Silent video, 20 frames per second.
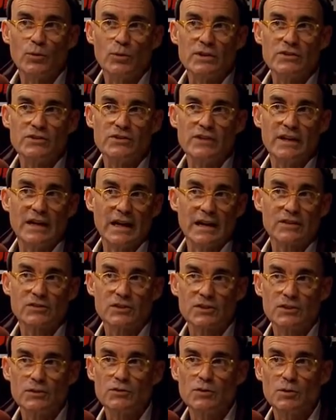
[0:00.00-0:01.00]
which they
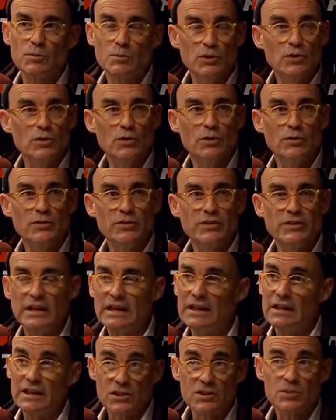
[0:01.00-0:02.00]
execute the moves,
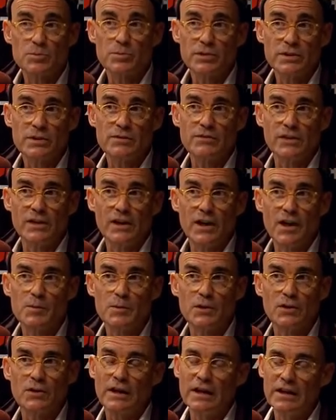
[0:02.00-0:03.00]
it's pretty
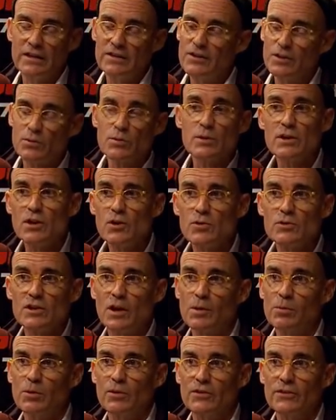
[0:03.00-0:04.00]
phenomenal. And there were no
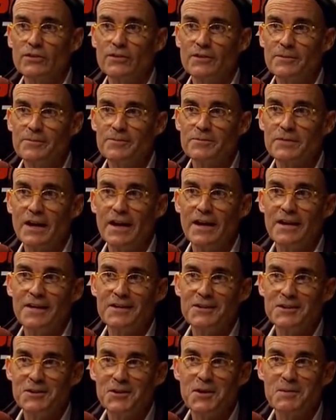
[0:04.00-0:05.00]
doubles.
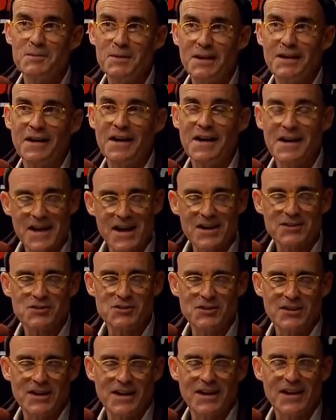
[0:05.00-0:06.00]
Right. I
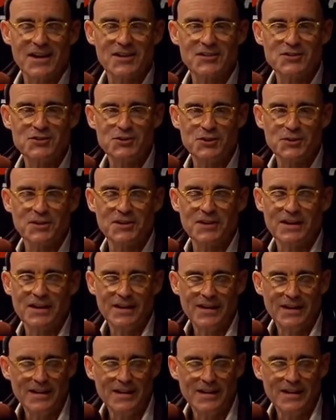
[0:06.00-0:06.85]
asked Jura